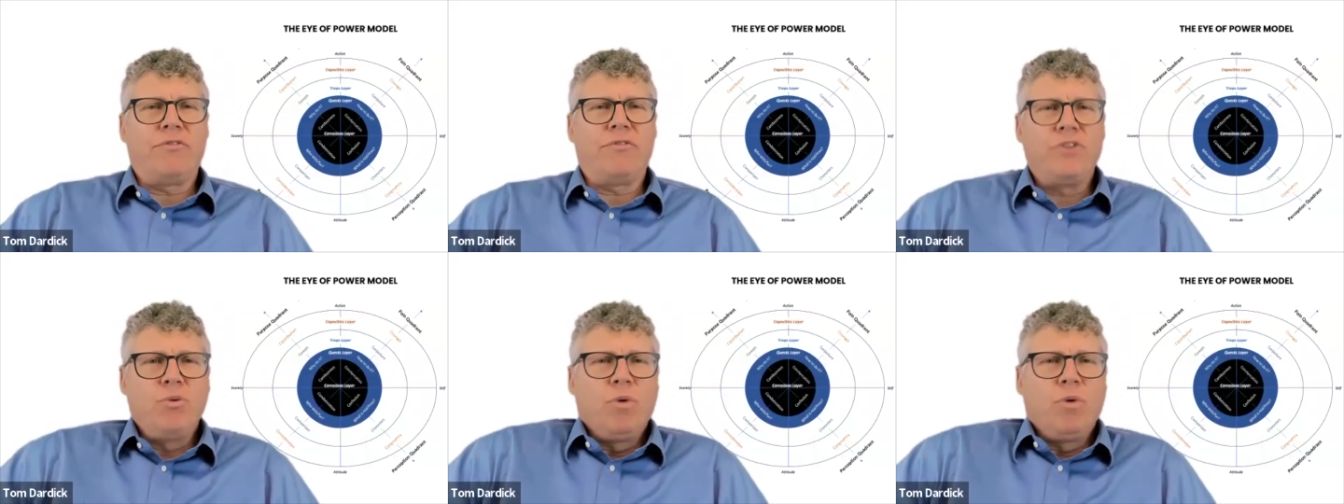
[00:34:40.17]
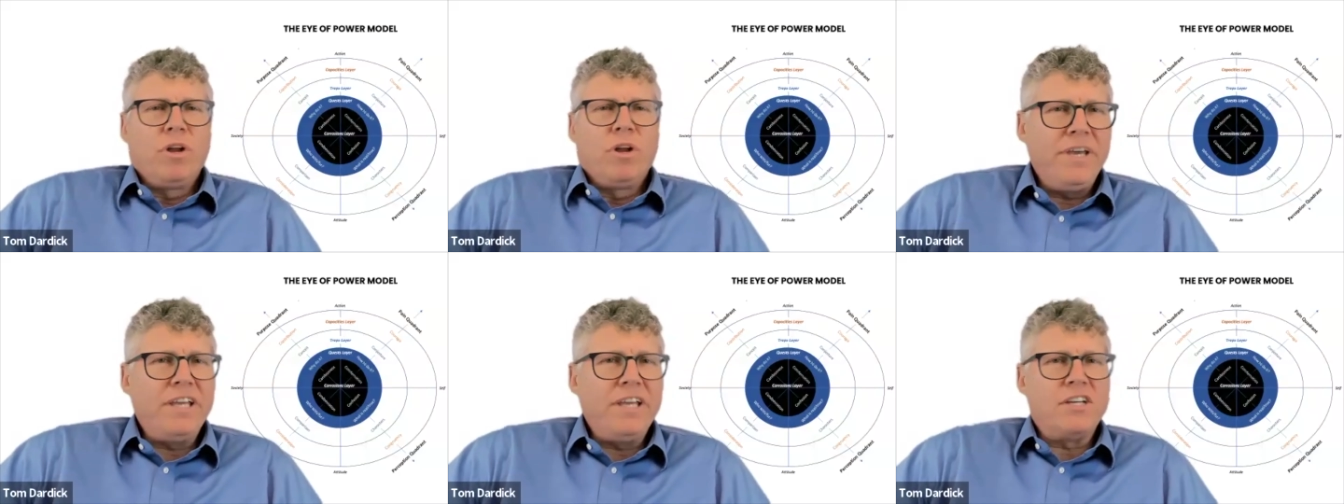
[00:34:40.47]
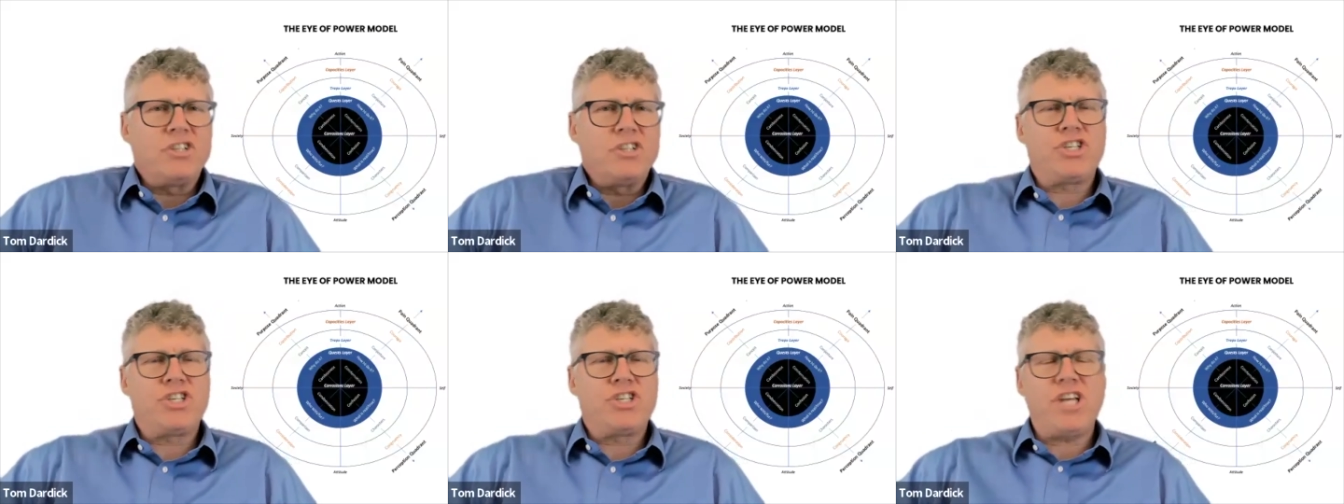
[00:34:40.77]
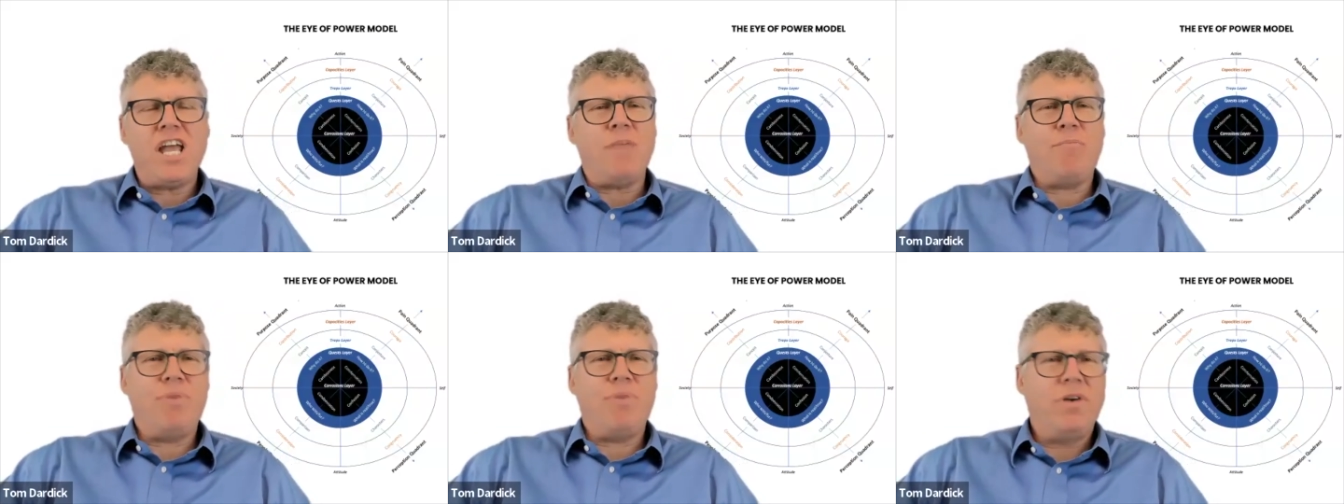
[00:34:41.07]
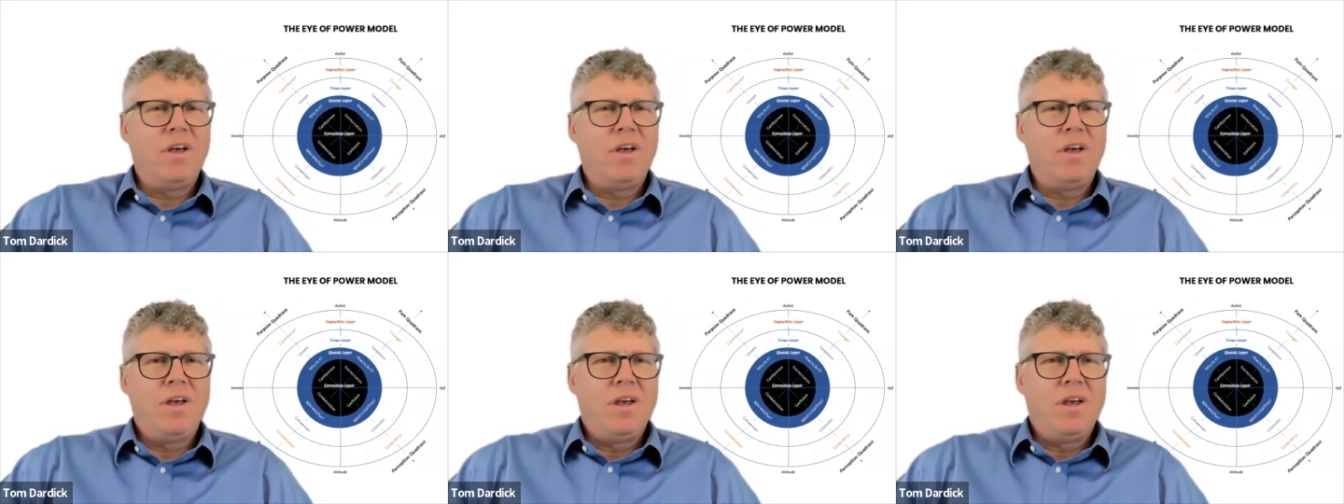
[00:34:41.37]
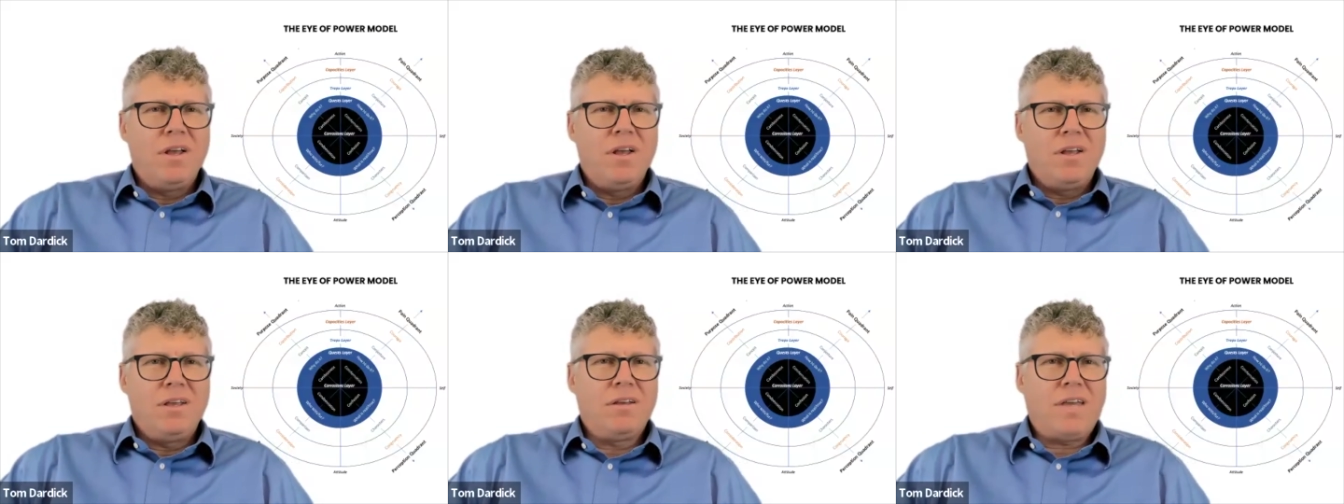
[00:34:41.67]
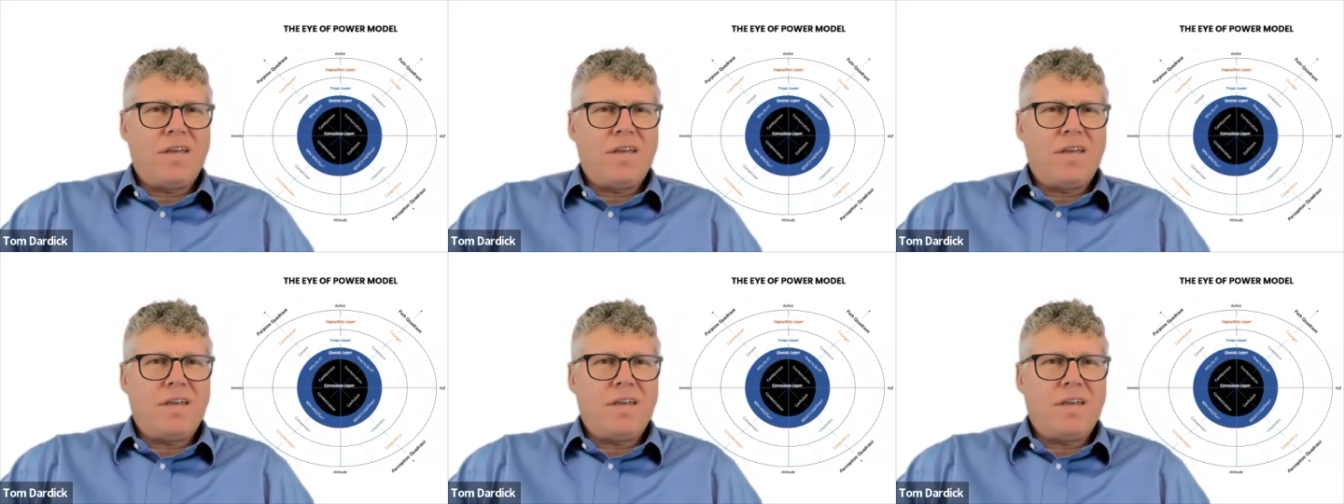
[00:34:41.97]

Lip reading: If you want to be in shape, you